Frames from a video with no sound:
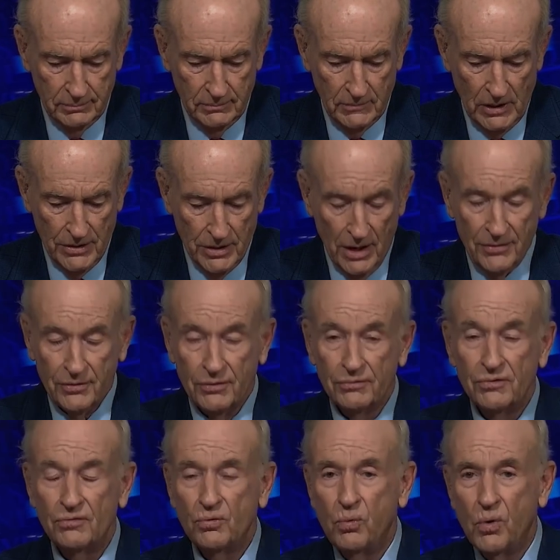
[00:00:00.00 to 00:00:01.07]
Another
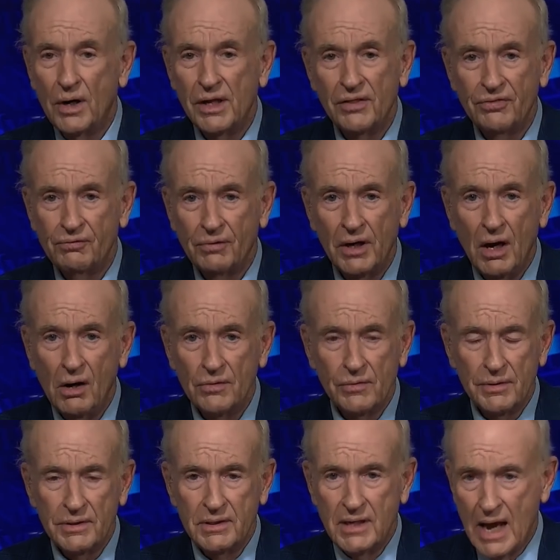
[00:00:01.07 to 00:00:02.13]

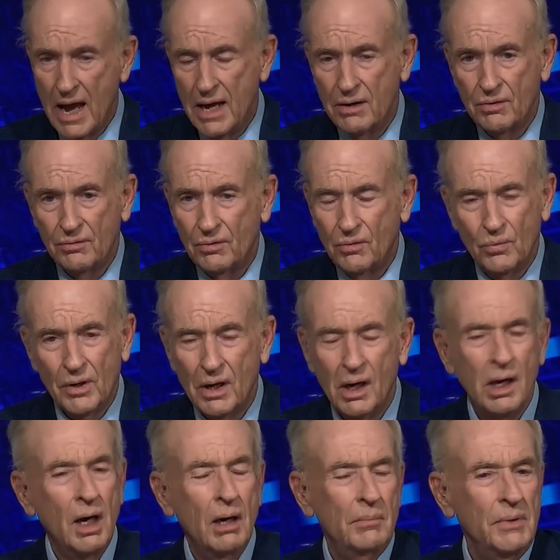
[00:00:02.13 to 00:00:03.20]
2,300 dead or
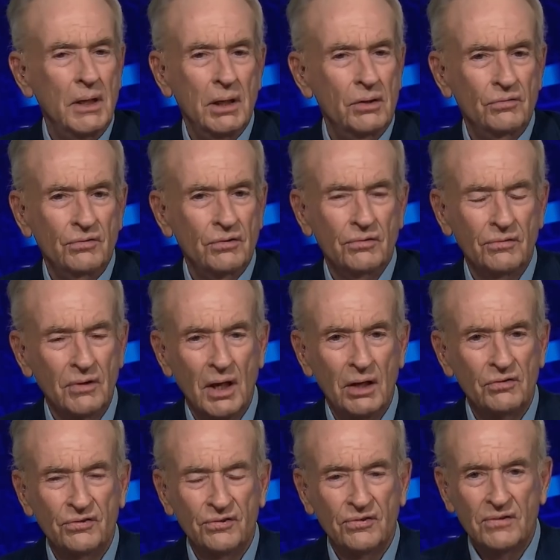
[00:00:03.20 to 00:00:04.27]
what? I mean, it's
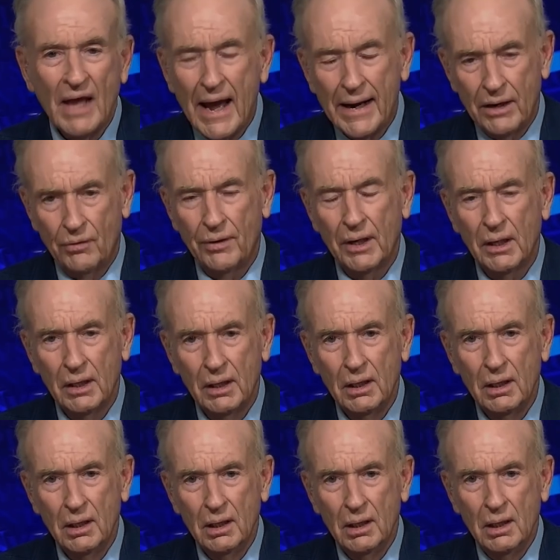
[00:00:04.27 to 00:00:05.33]
staggering.
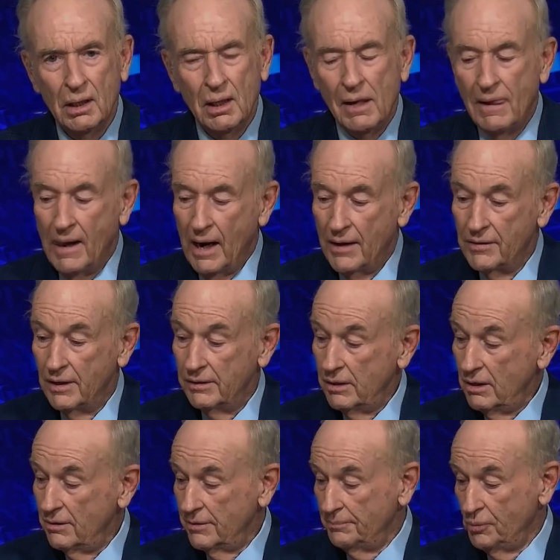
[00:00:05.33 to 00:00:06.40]
And that, you
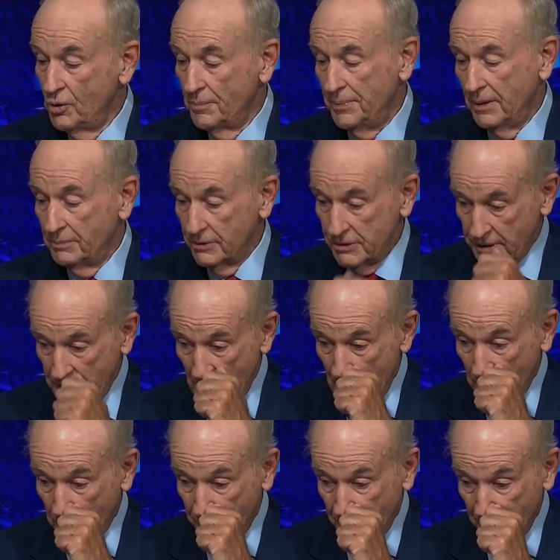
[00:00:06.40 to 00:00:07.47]
know, the poor people in
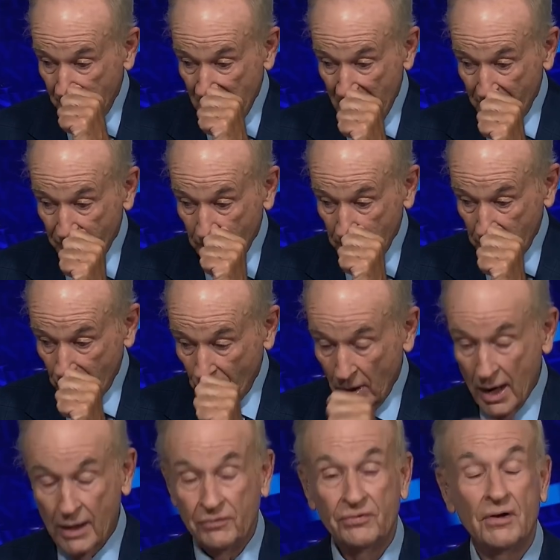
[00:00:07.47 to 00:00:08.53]
Chicago, they're never going to
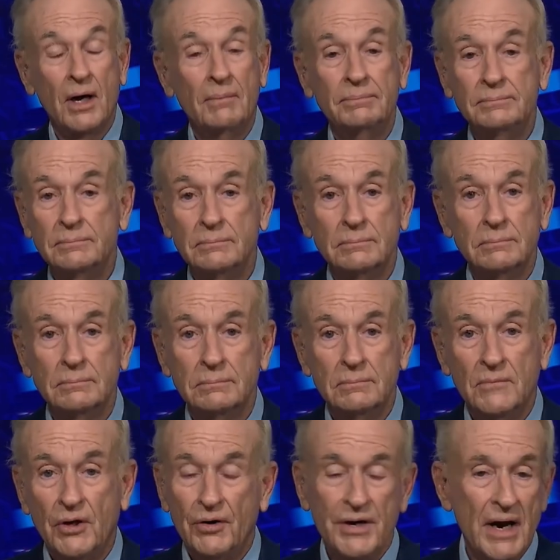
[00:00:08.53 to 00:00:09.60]
rise up.
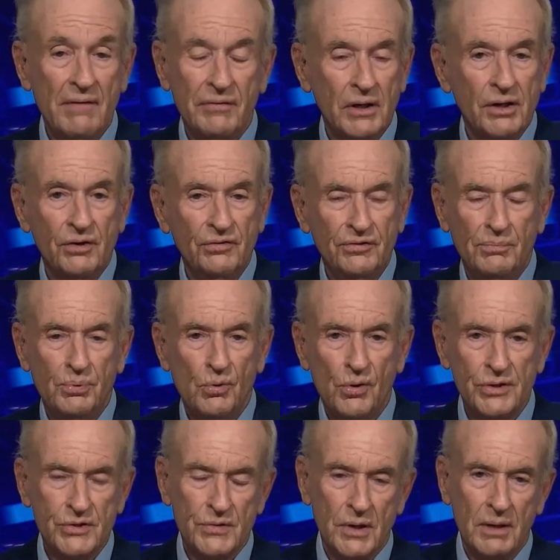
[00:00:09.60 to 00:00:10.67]
They're never going to
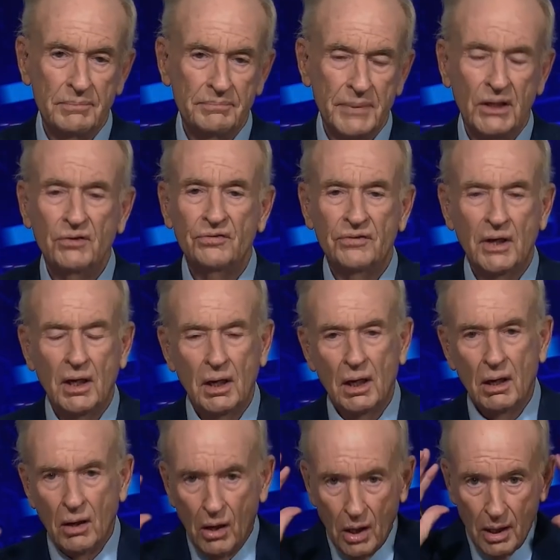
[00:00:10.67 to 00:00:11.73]
support Trump because they
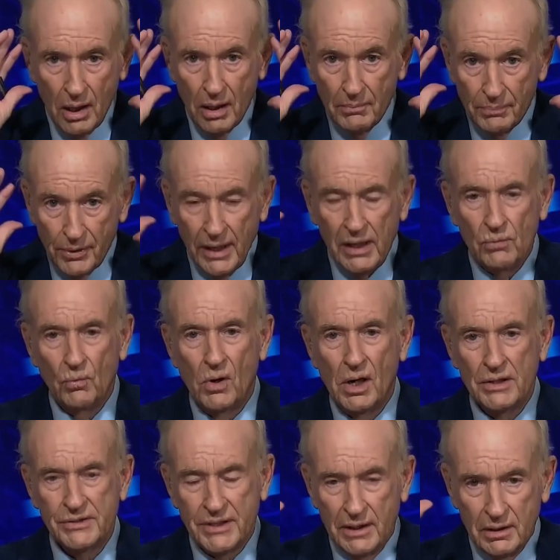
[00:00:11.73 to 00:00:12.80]
are
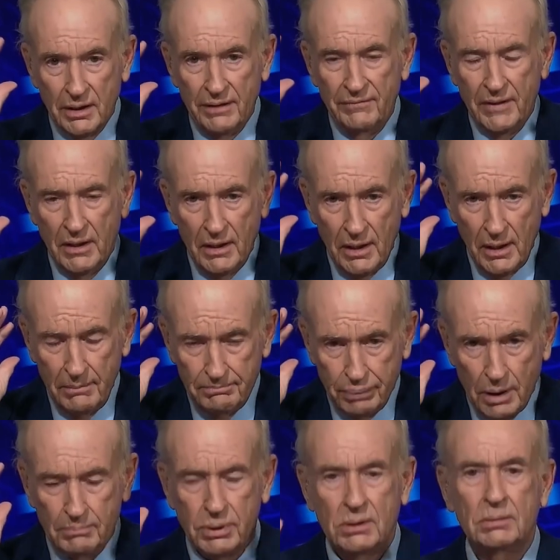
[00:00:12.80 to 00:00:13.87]
brainwashed. They live in a
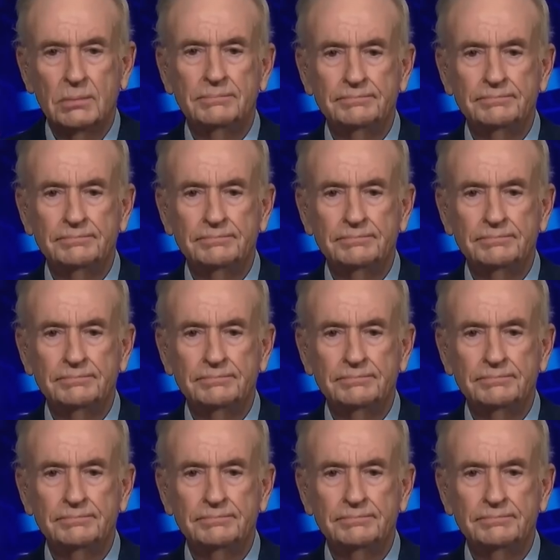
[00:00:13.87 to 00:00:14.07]
bubble.